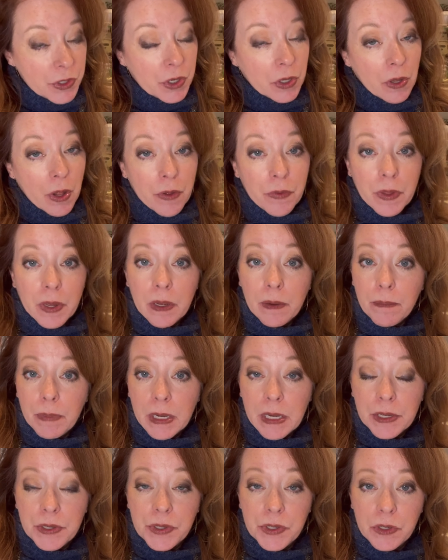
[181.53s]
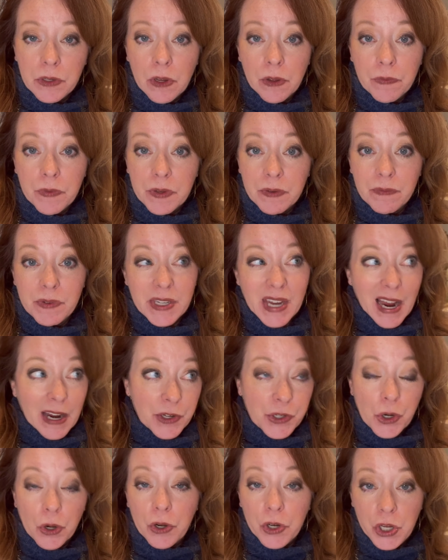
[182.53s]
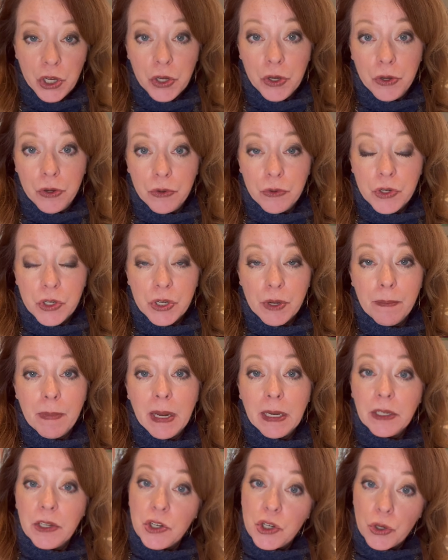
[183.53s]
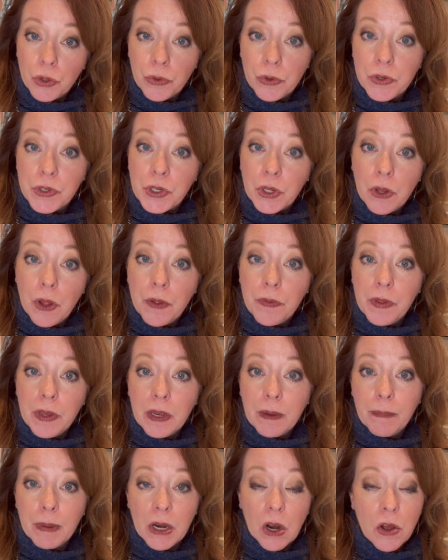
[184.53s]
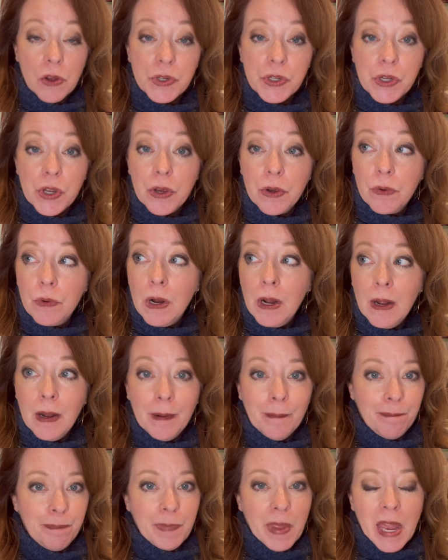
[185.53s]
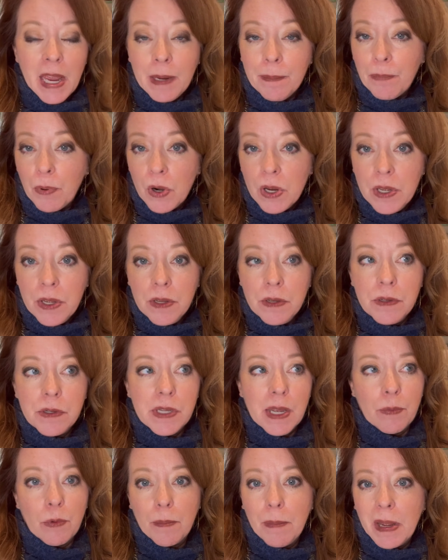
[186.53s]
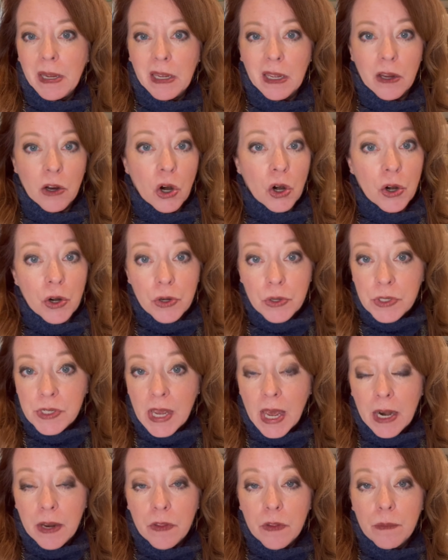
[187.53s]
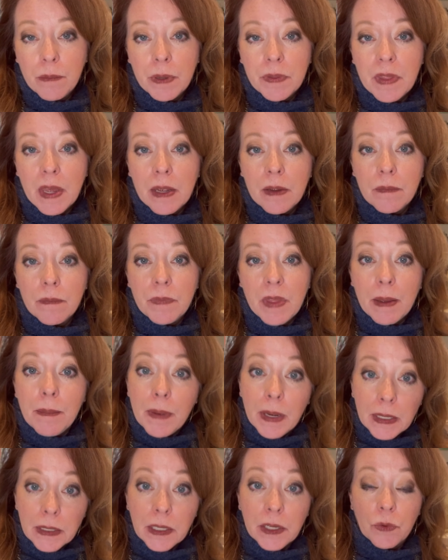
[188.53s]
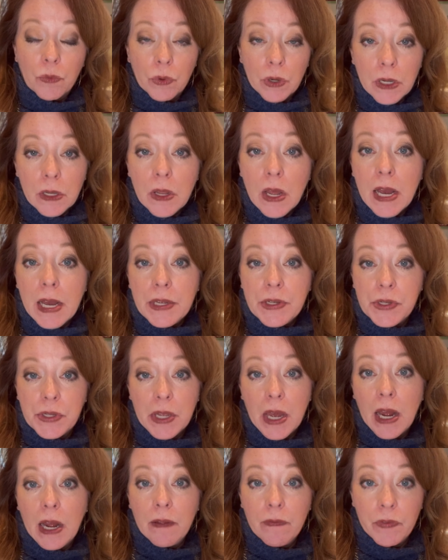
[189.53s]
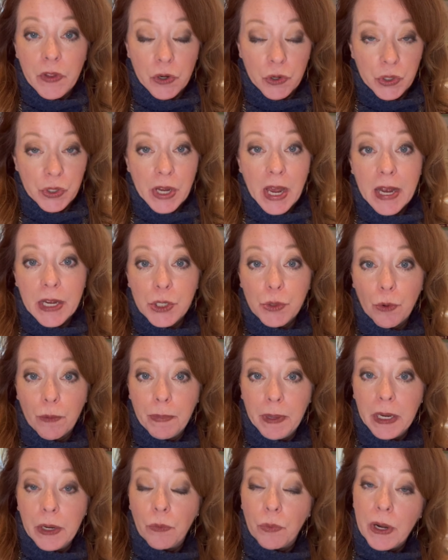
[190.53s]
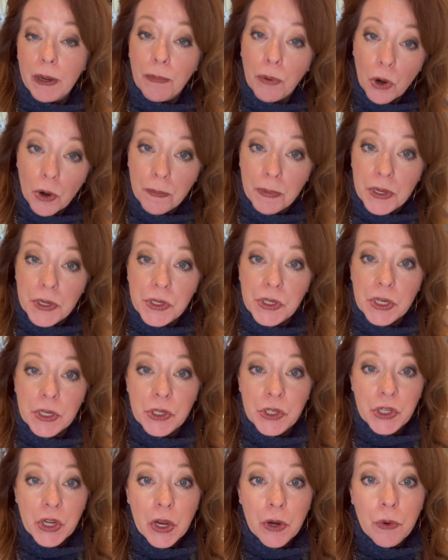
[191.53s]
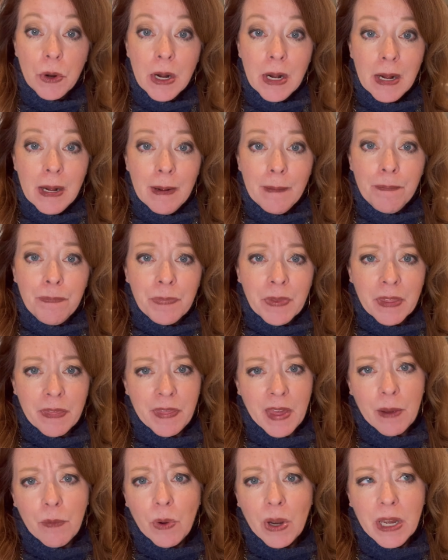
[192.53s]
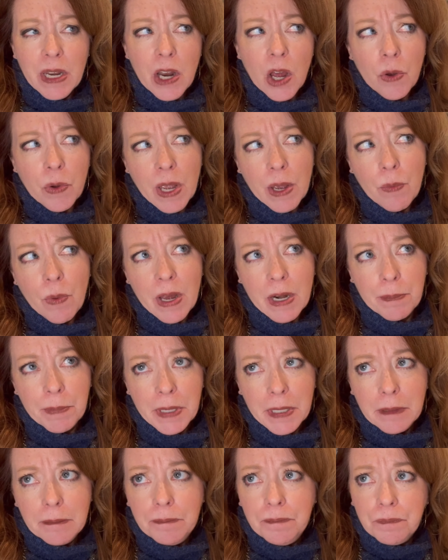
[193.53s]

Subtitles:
clothing, because the sacks aren't huge, so mainly children's clothing, but also aprons. They were making curtains out of them, but they mainly realized that their sacks were being repurposed. And so they went, okay, wait a minute.